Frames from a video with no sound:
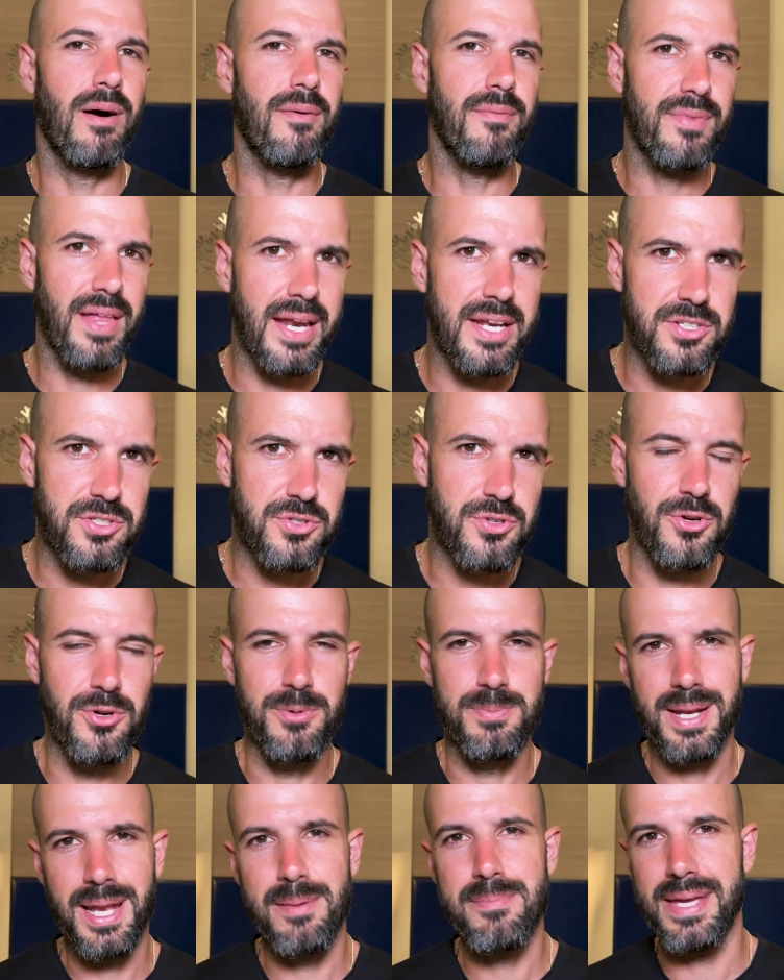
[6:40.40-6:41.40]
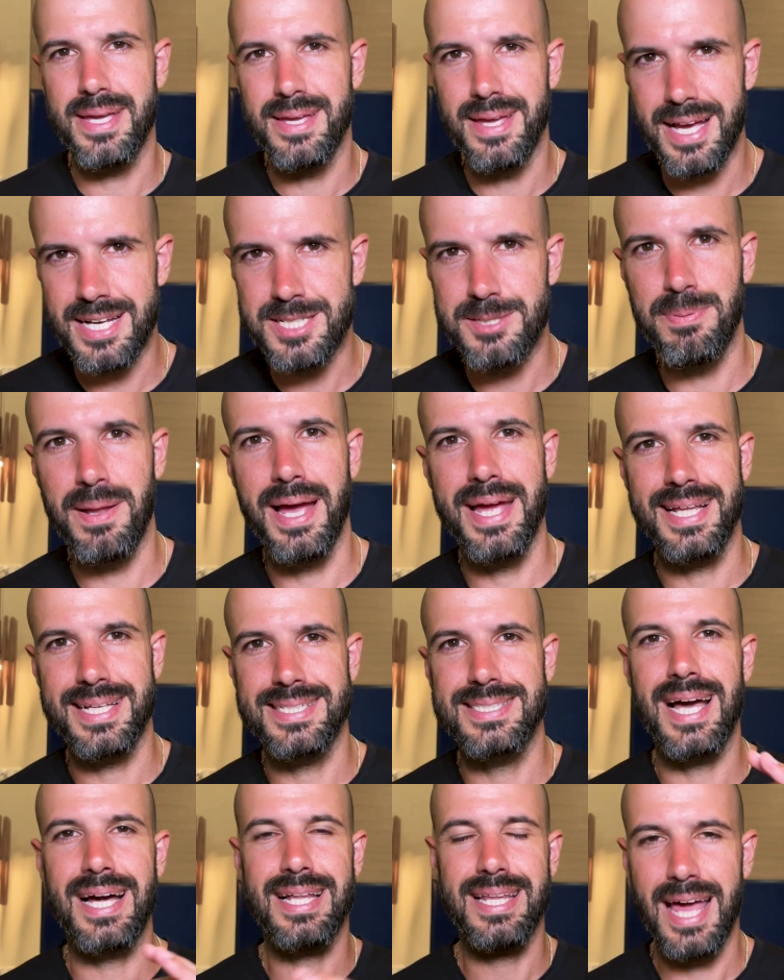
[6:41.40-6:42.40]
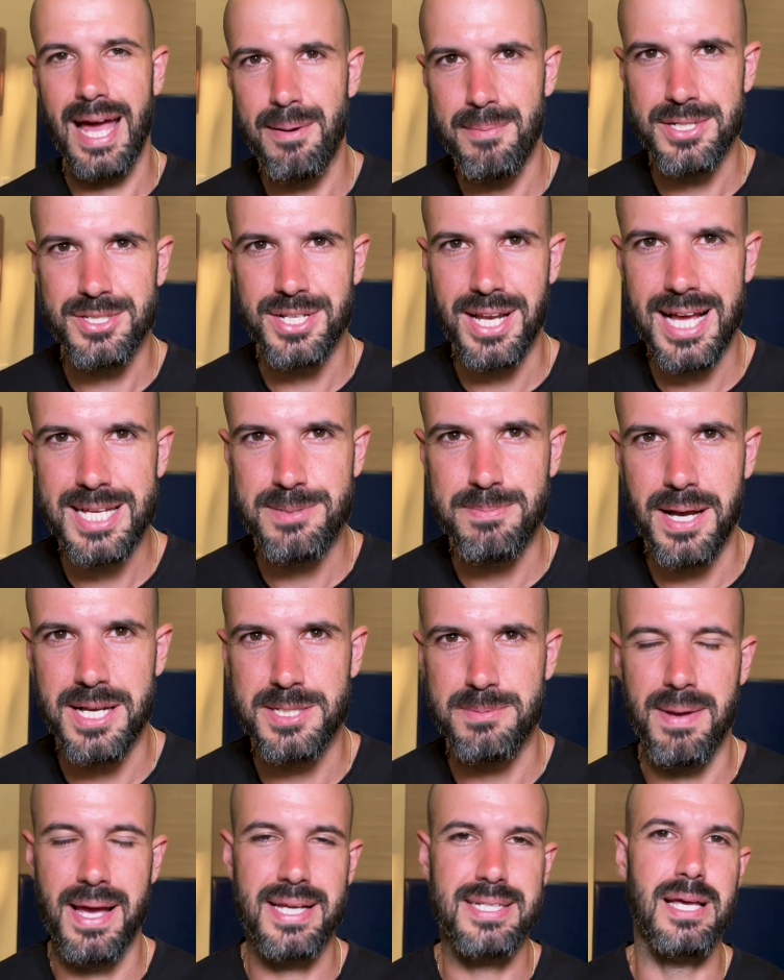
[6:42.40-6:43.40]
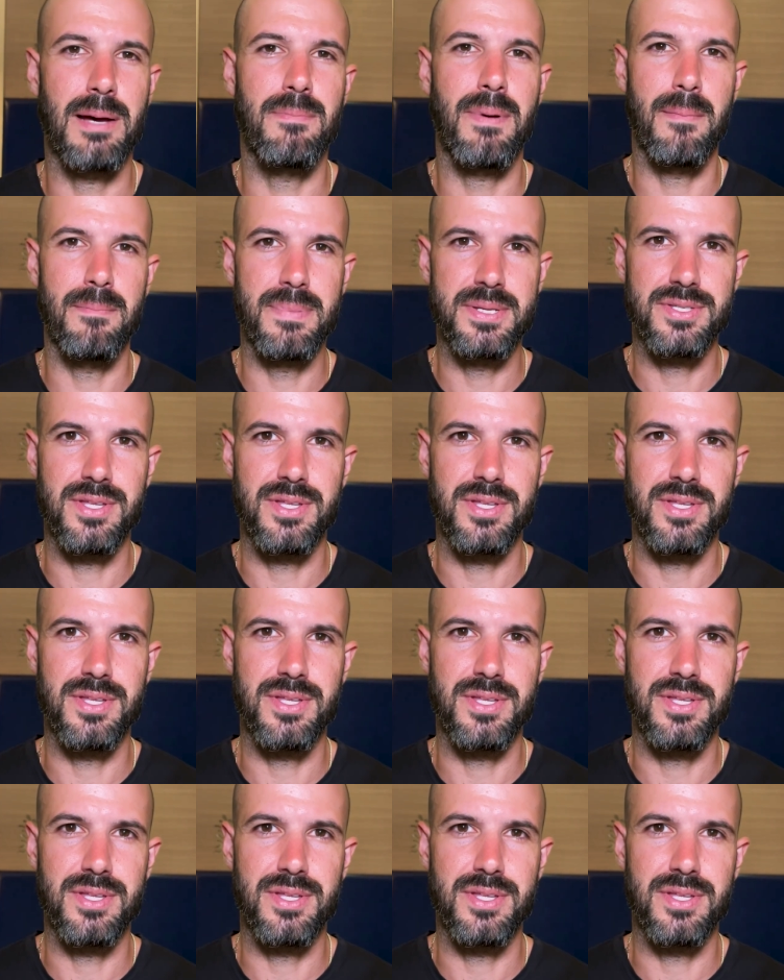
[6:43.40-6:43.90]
Well, that is true, but let me explain exactly how much LastPass makes up our